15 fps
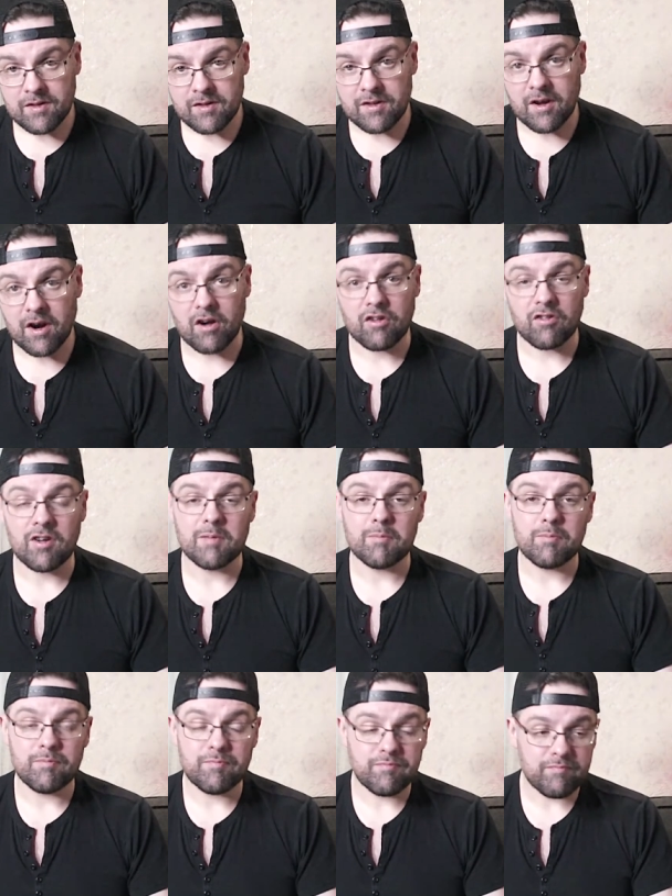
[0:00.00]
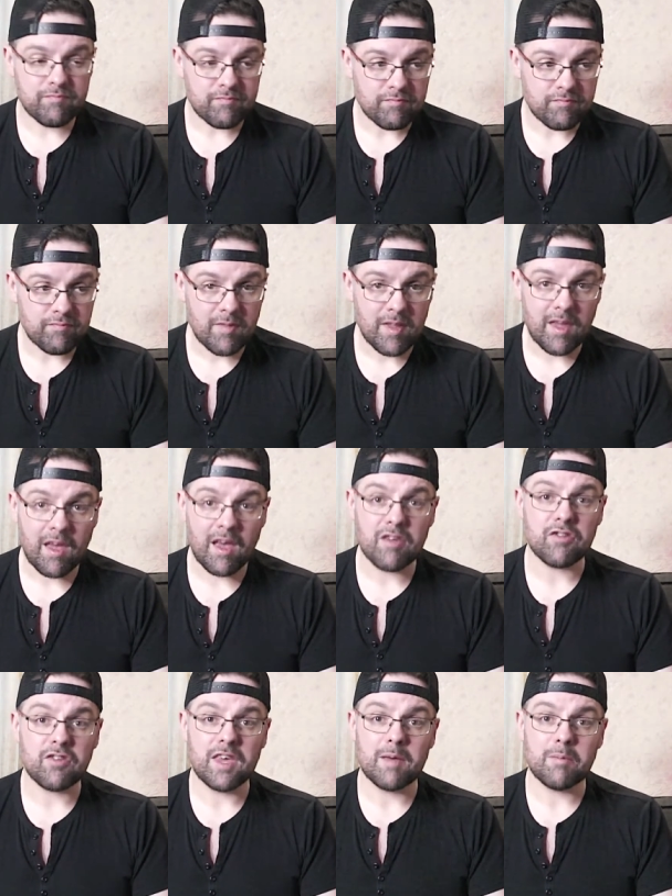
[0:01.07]
Dark Dream
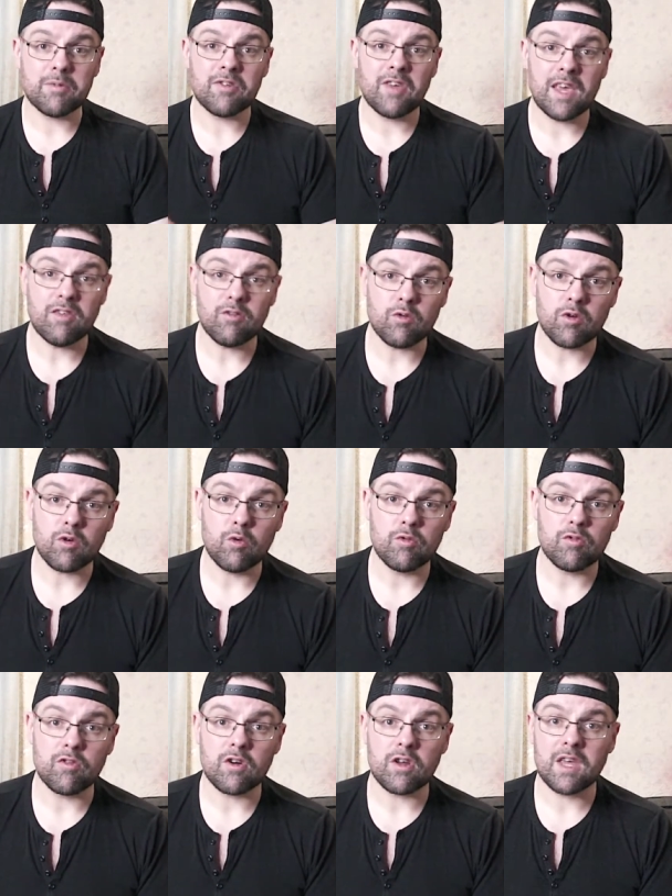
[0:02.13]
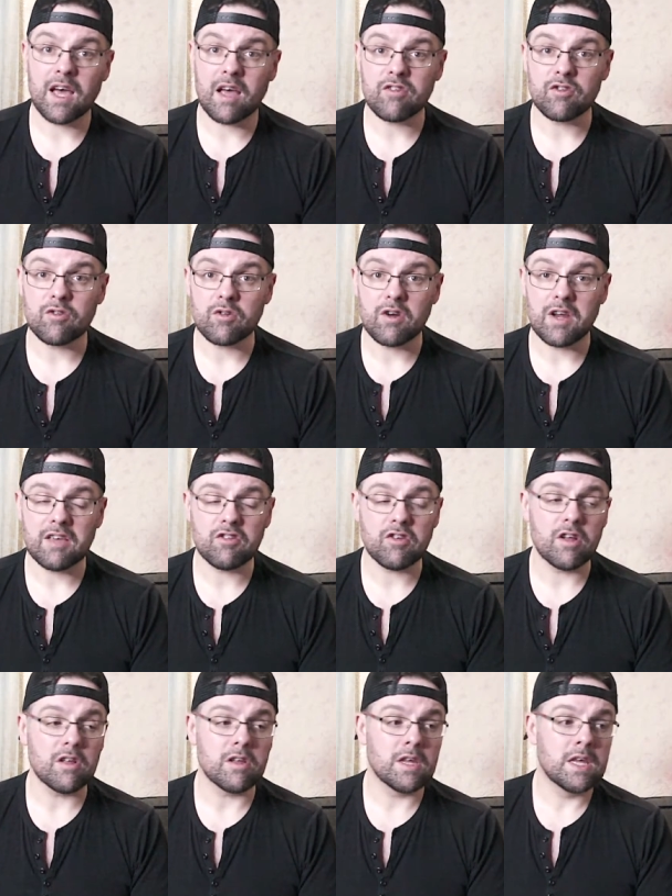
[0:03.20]
escapes. He's going to go for Castle
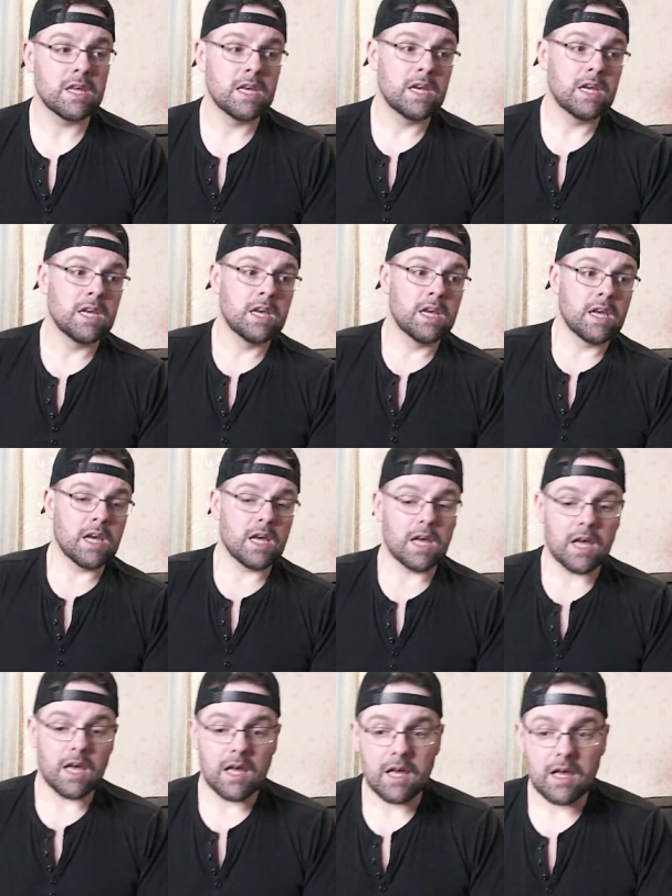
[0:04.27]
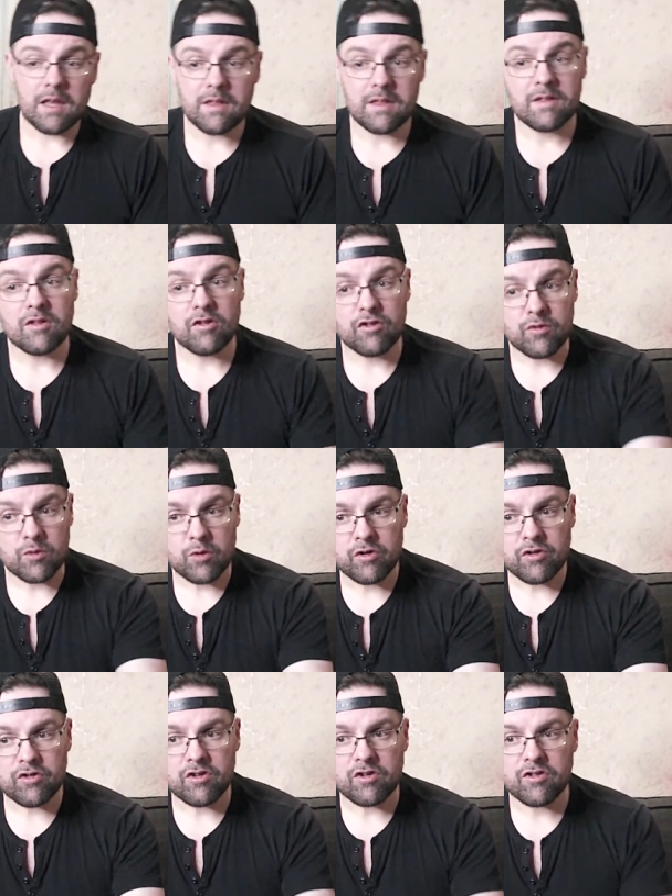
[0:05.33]
Grayskull. The
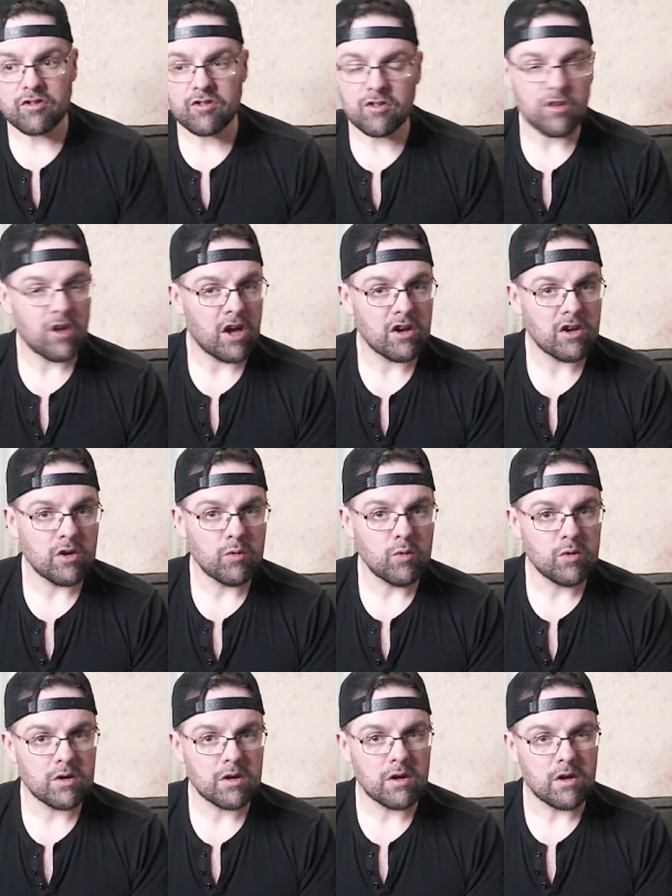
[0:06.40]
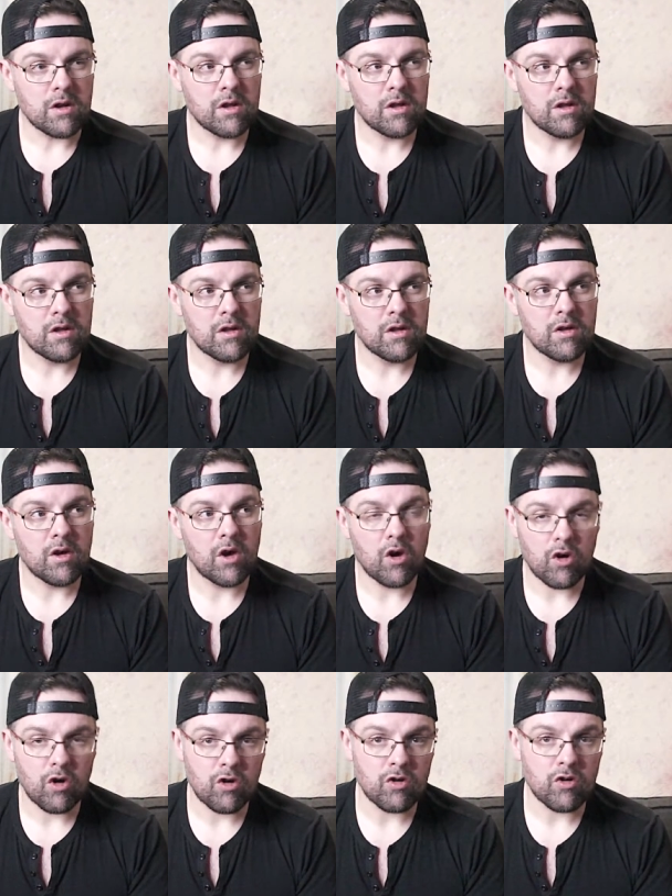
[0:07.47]
sorceress, not knowing
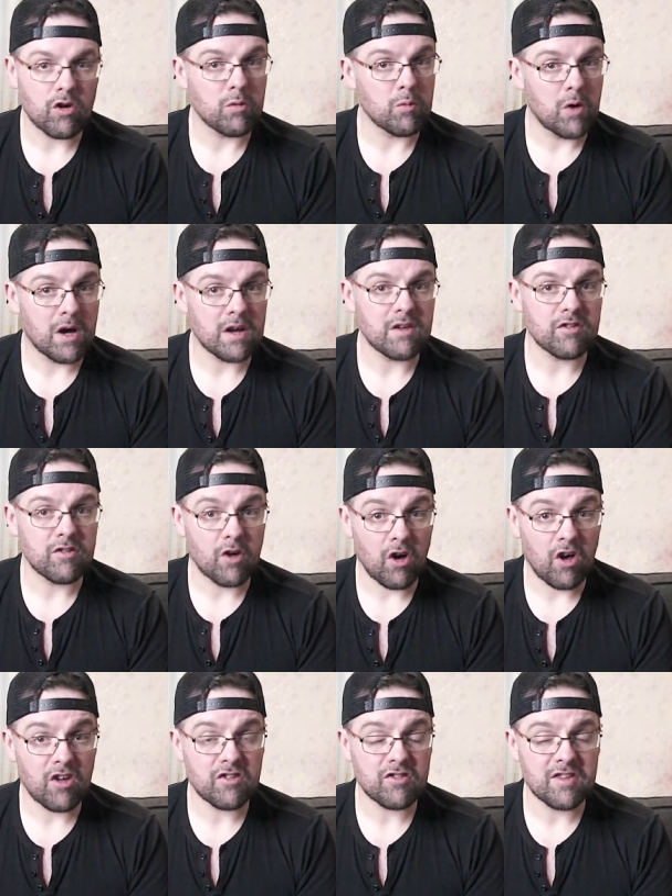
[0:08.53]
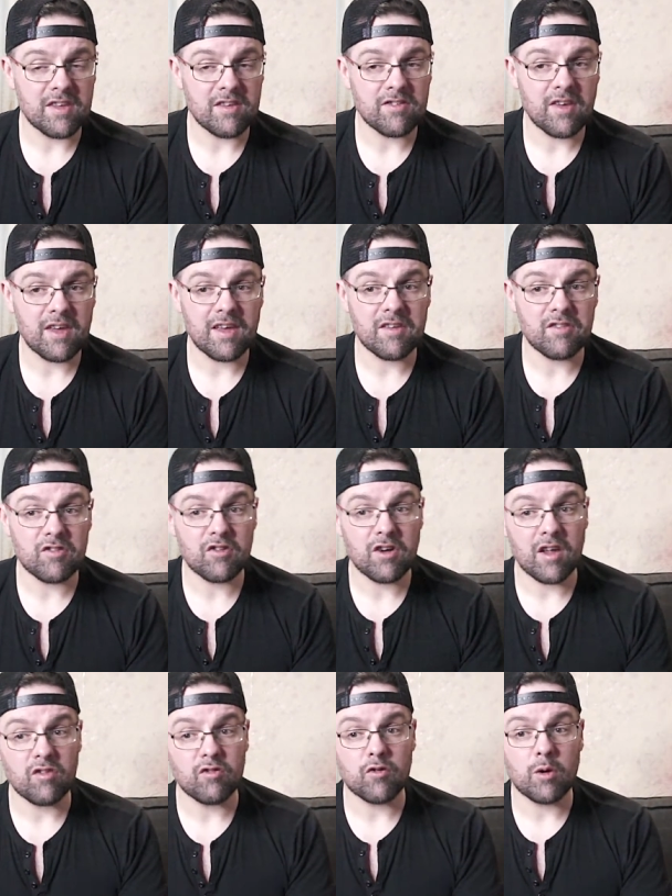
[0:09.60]
who or what has caused this, has
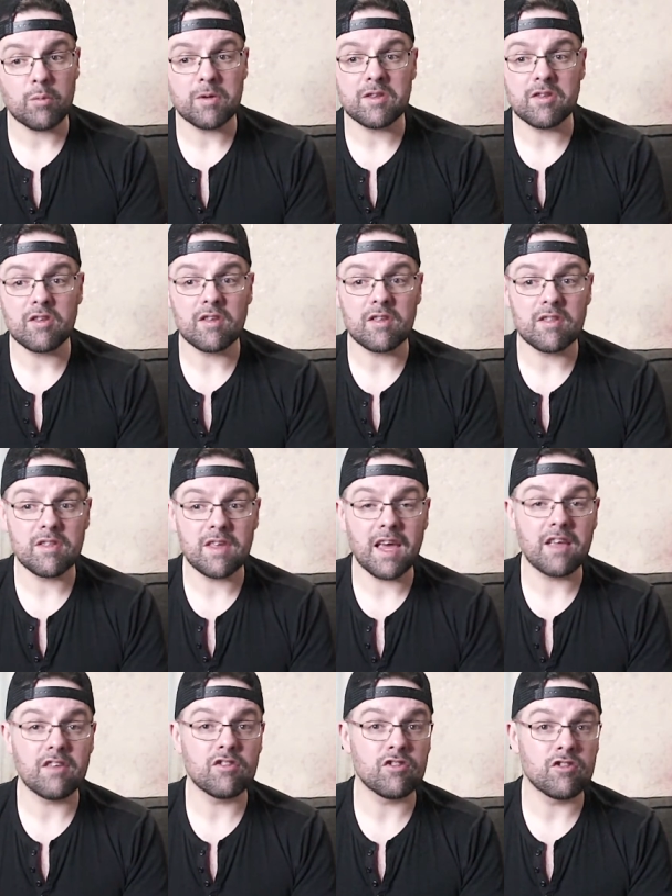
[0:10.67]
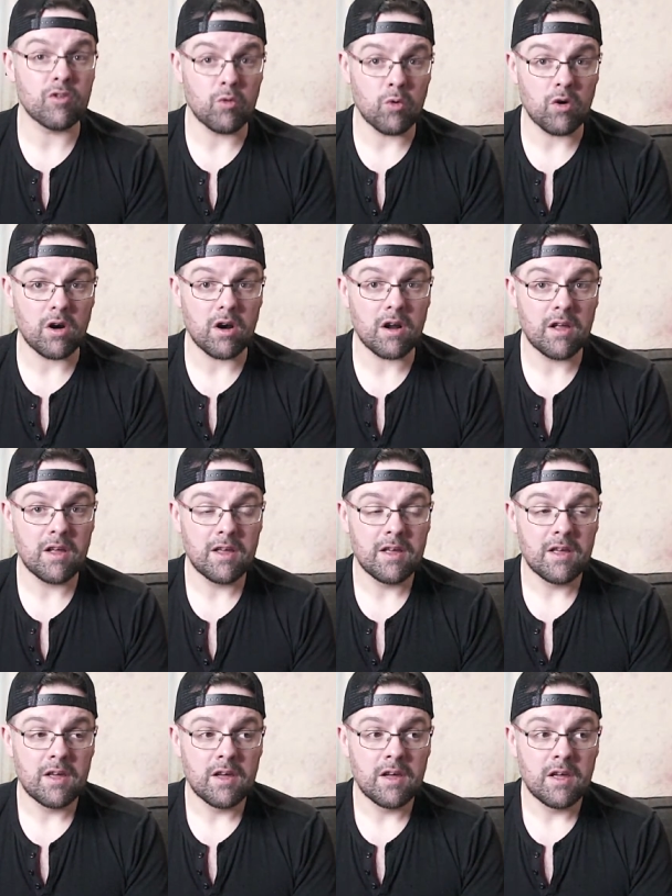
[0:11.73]
transformed into Zor
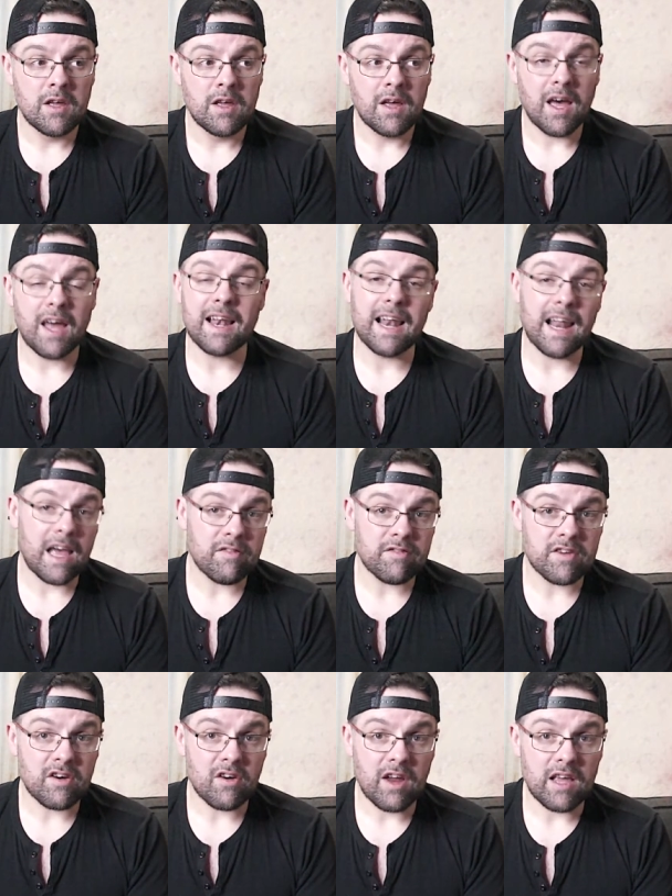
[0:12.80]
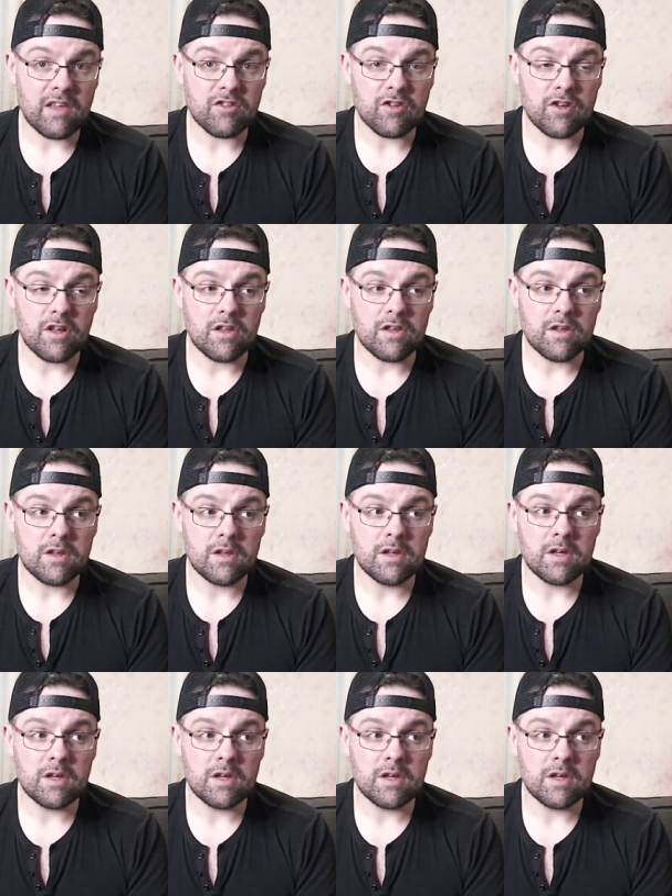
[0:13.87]
and left Grayskull.